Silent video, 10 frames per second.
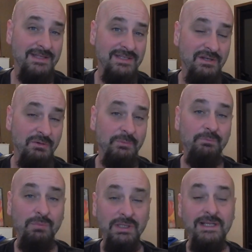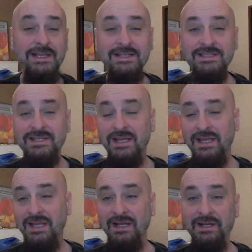So please
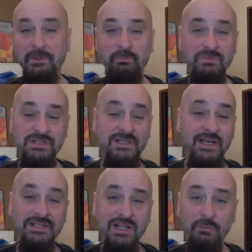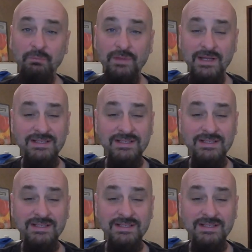just let us know. Thanks